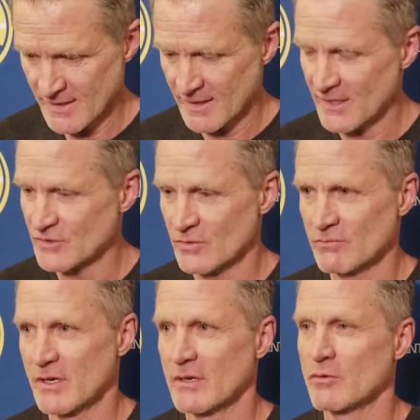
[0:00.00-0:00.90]
he's a,
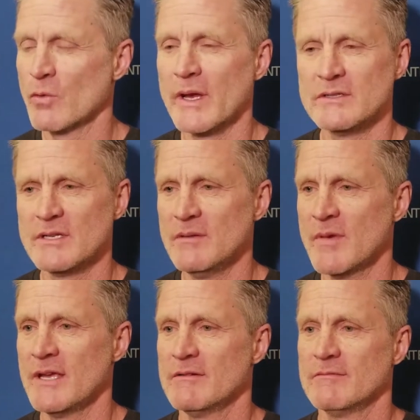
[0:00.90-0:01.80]
a, great
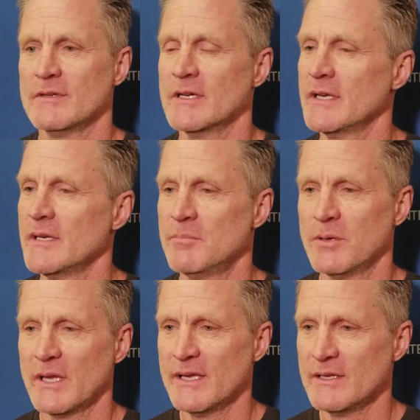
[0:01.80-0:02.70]
teammate. Uh, he
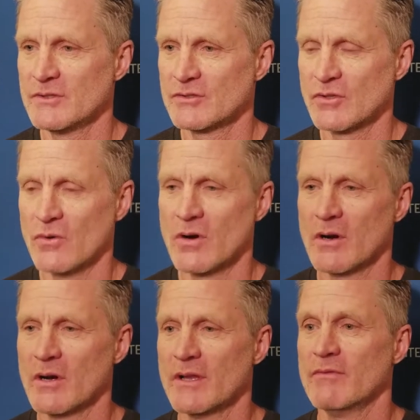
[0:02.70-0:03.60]
plays so
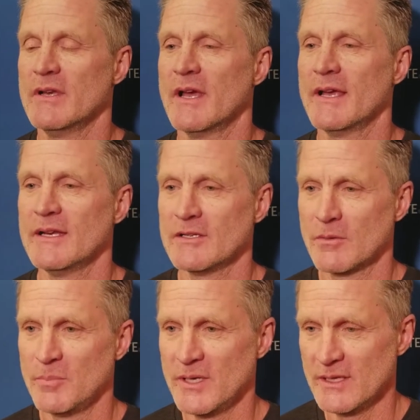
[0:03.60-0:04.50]
hard every night and
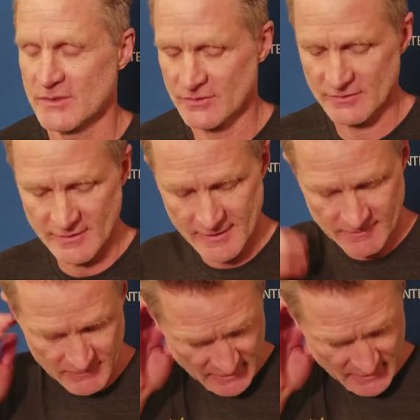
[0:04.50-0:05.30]
competes. Um,